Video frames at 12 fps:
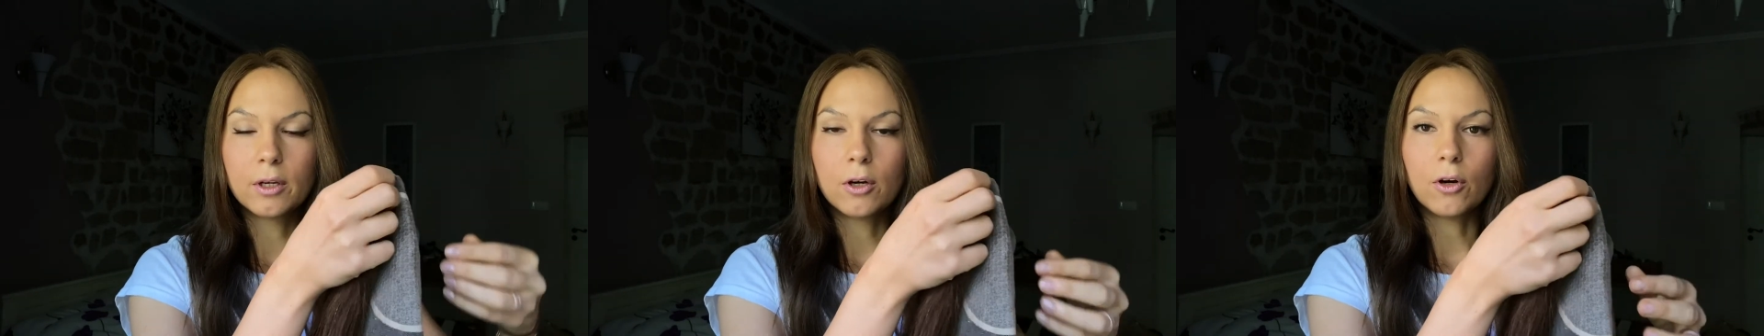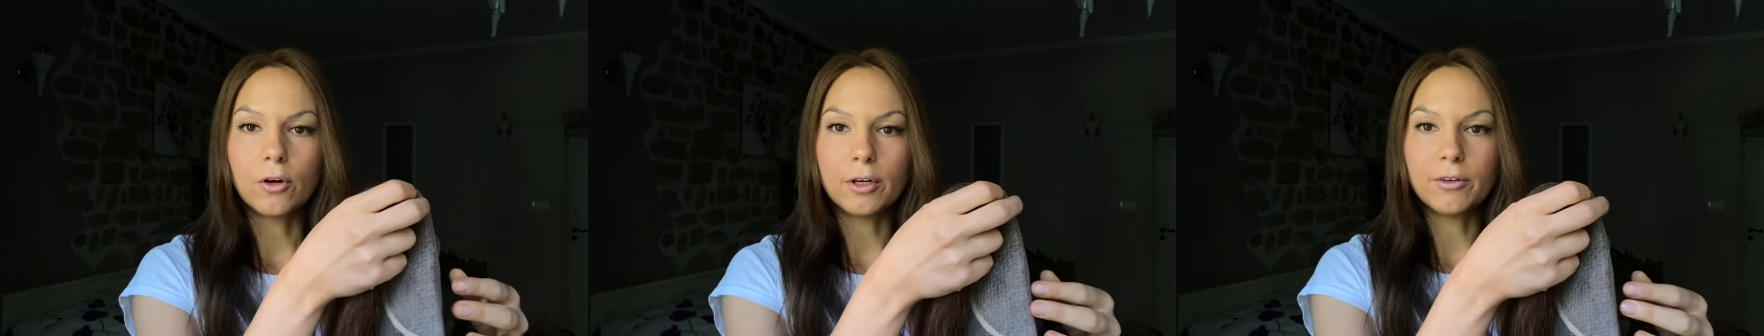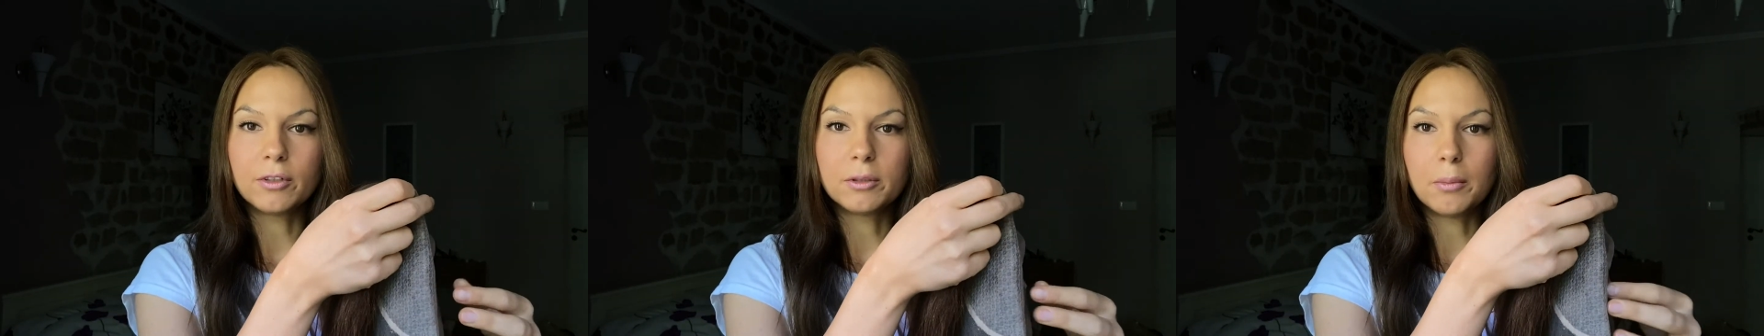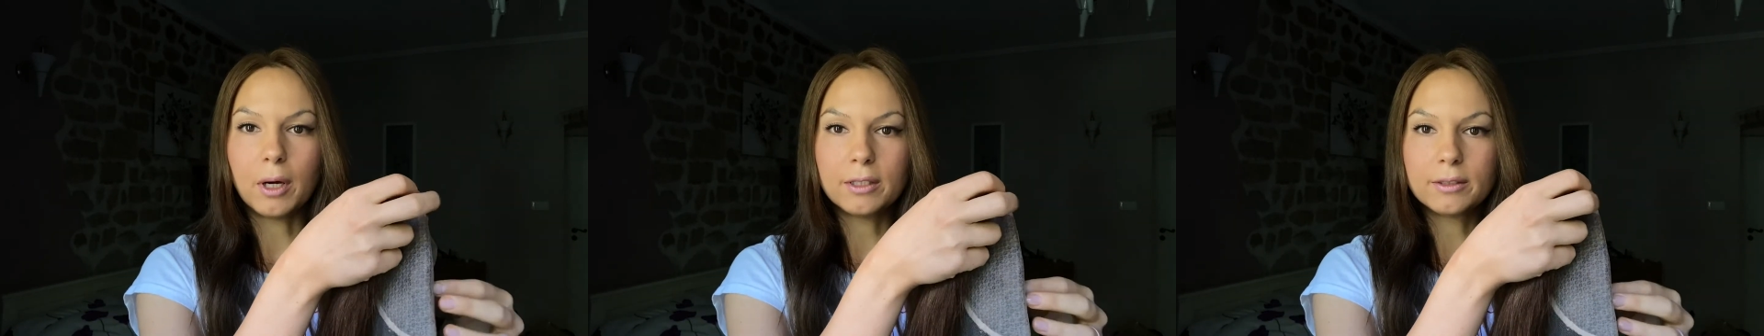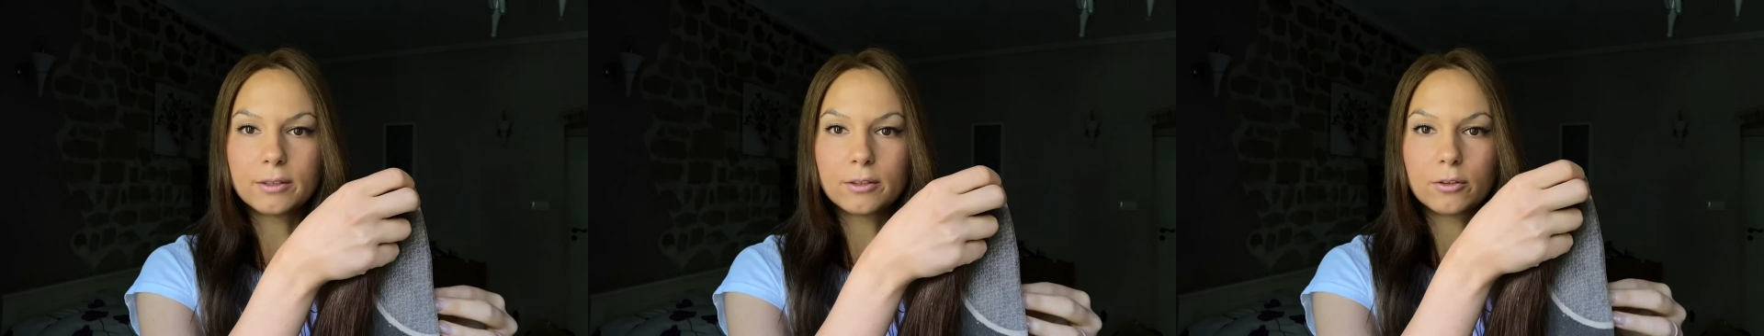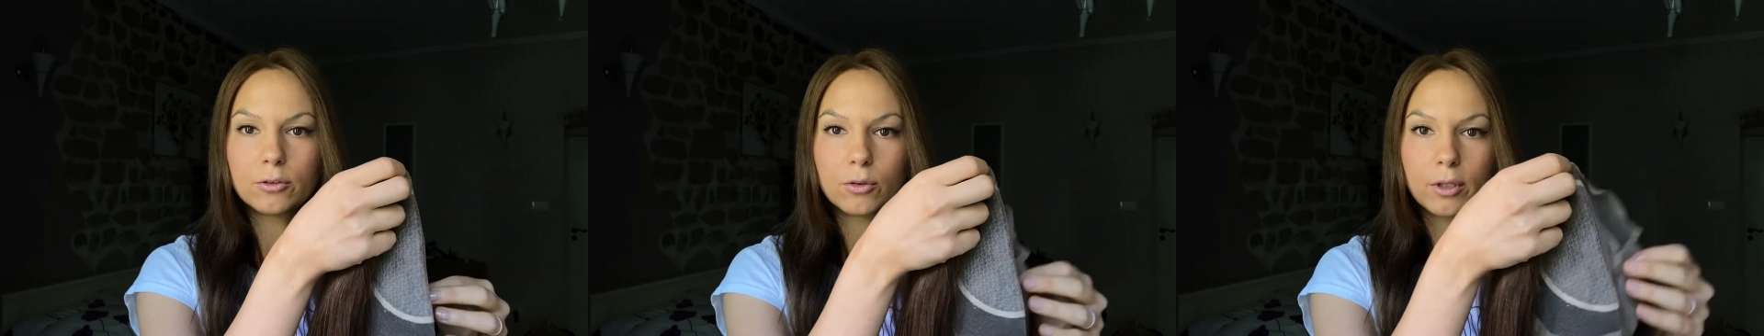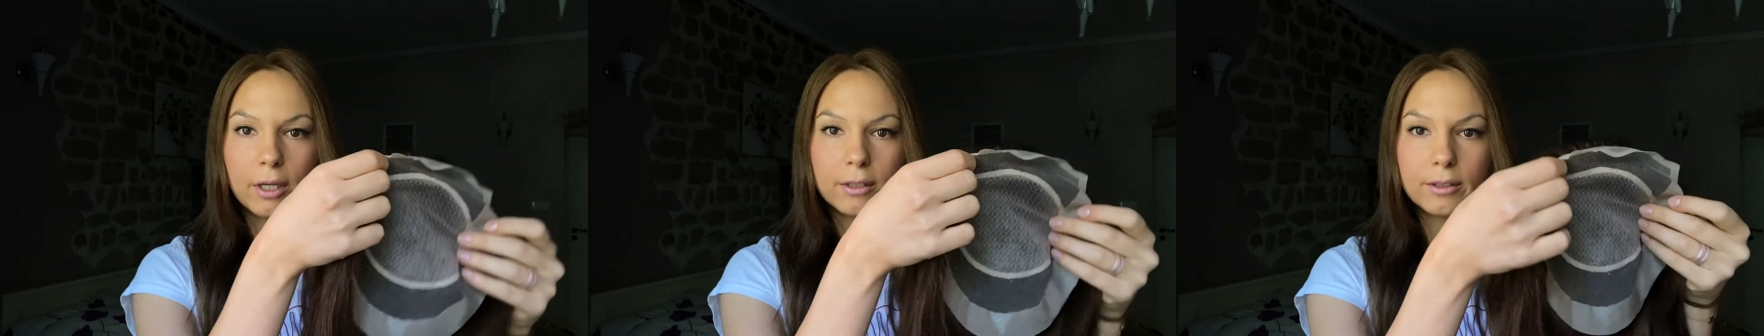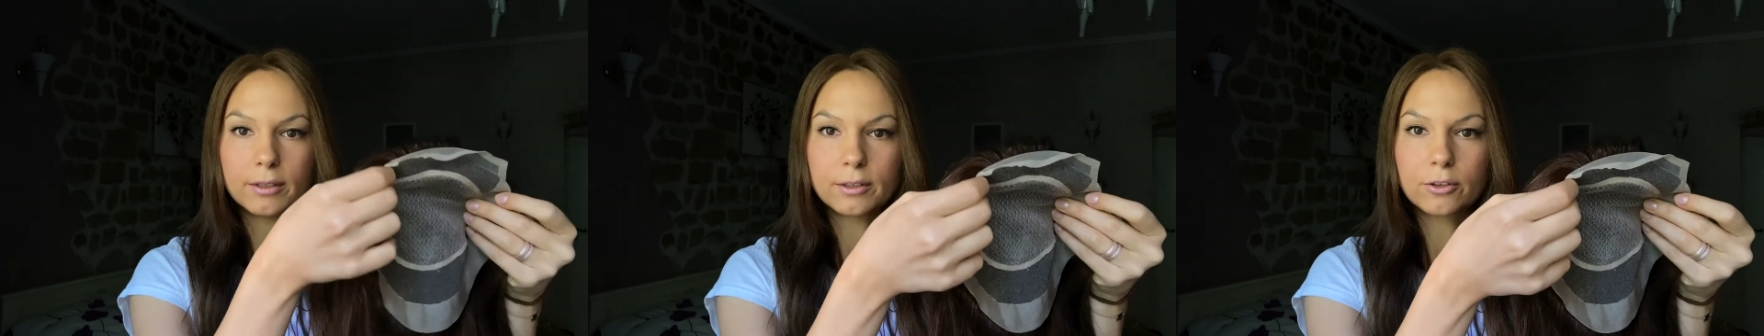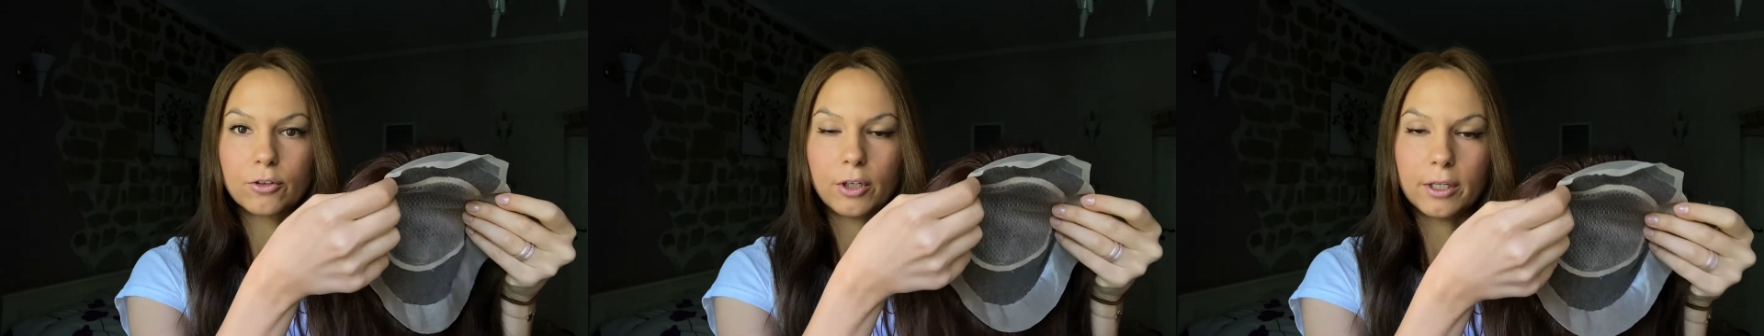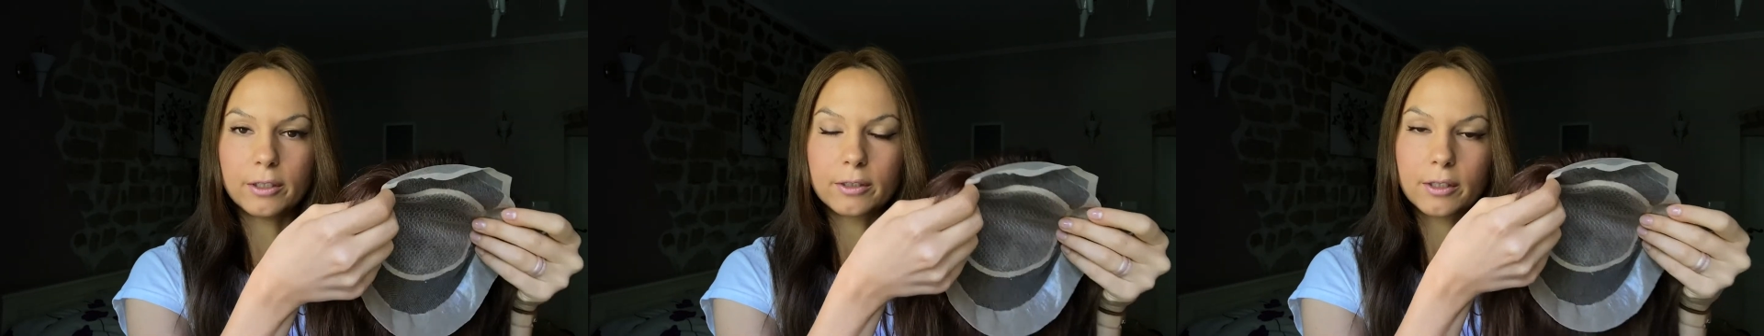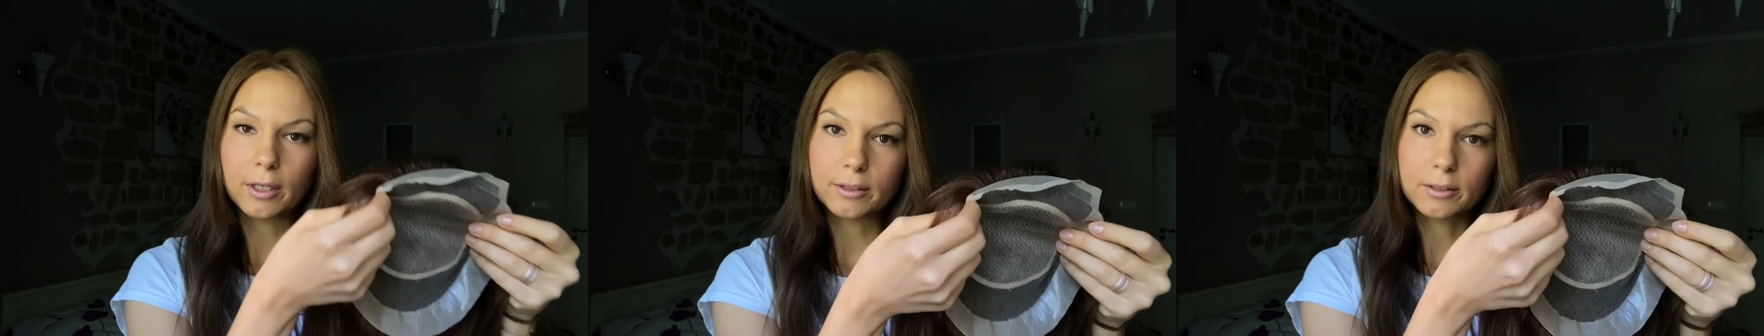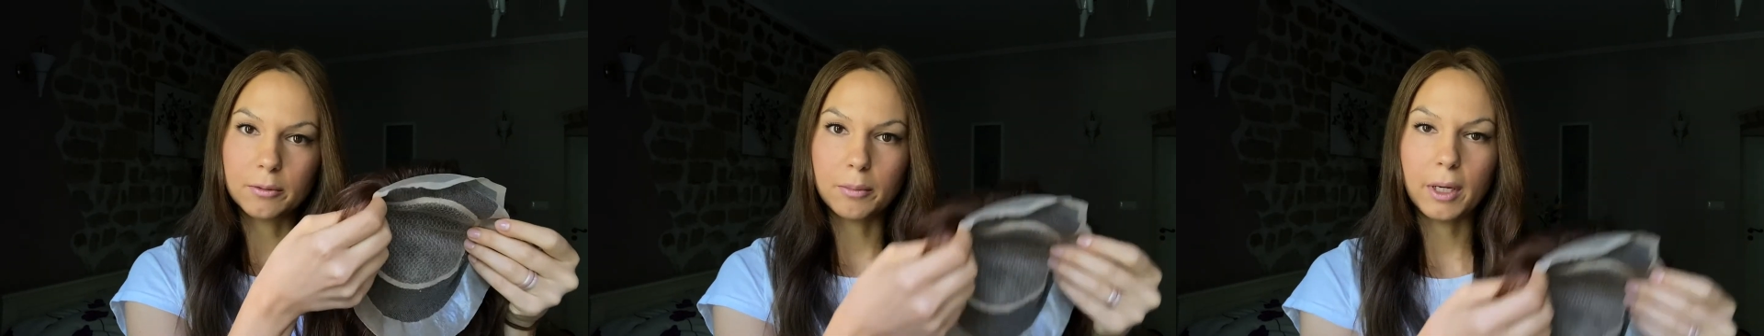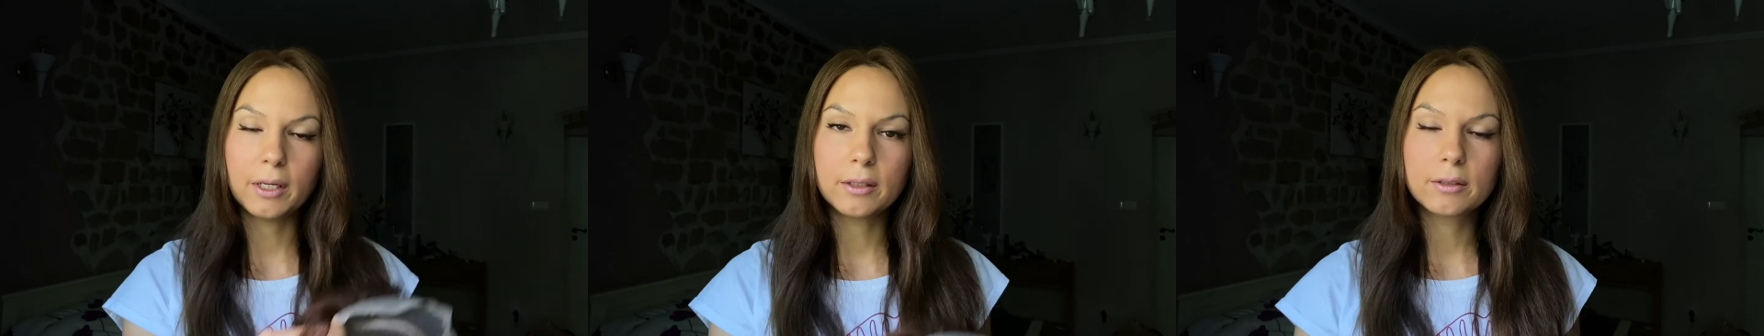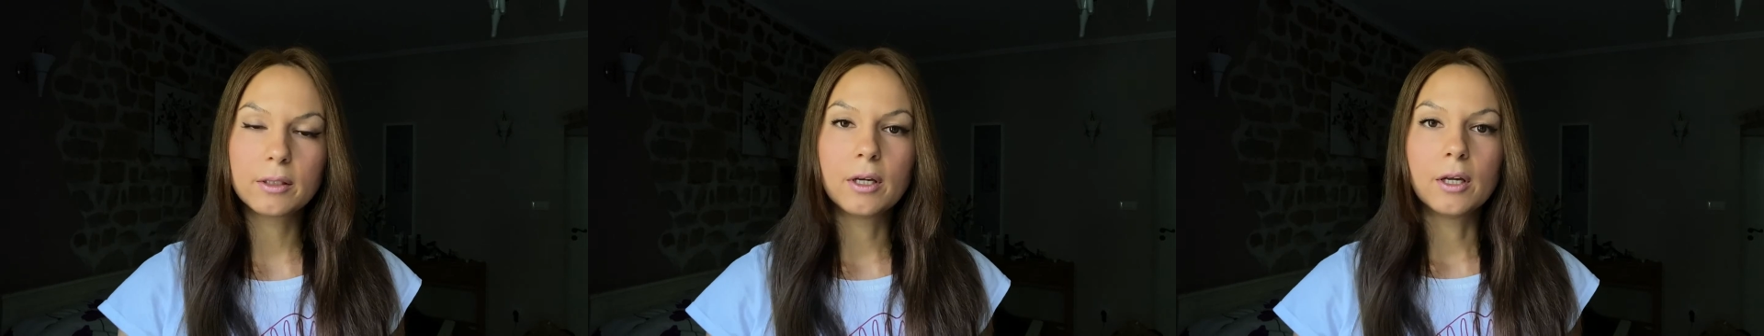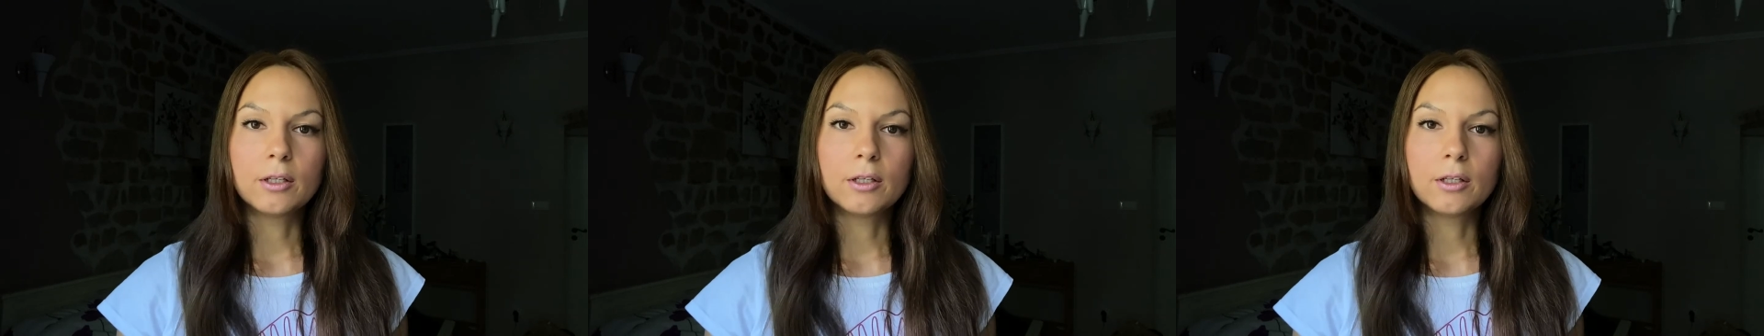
or even months to get this created custom made,